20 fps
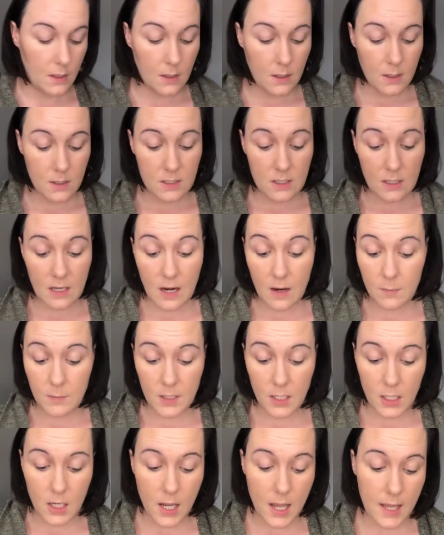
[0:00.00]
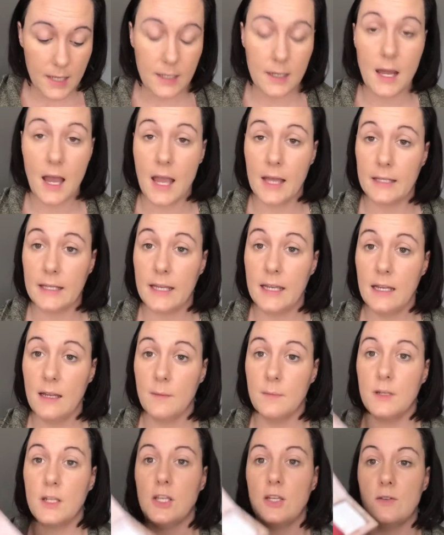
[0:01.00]
So now I'm going to go ahead and highlight. I'm
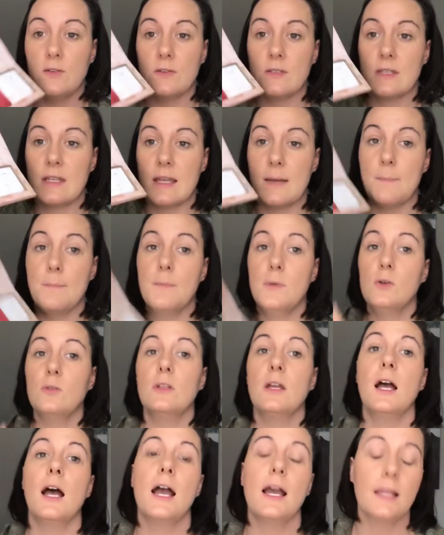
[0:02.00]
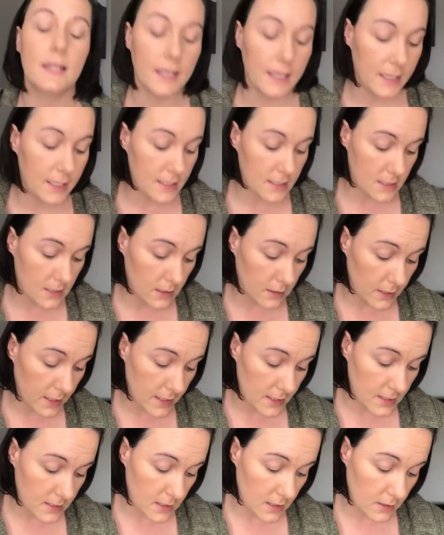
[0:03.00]
going to use the Moonlit highlight. It is the
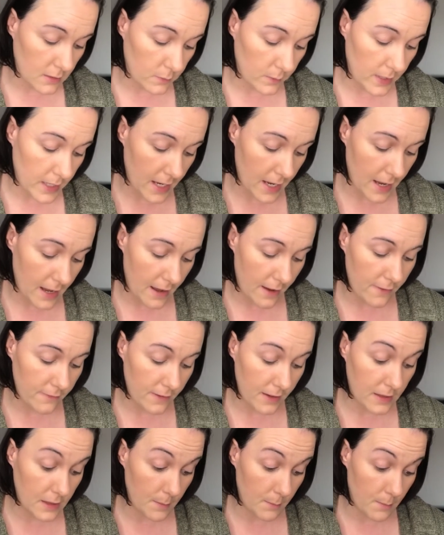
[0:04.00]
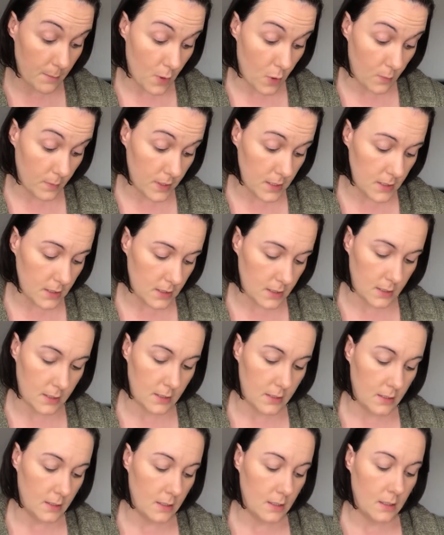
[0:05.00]
lightest color we have at the moment.
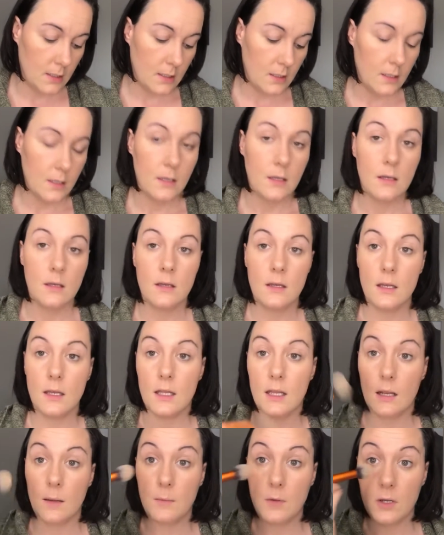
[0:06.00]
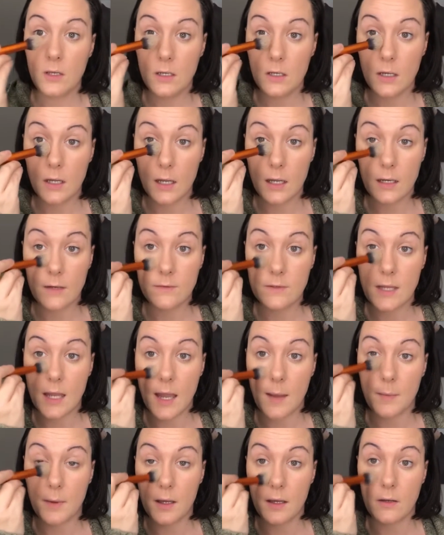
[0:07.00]
And I'm going to kind of
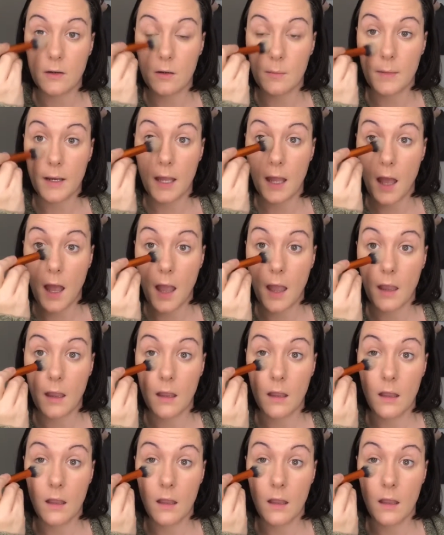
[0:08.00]
tap it under my eye.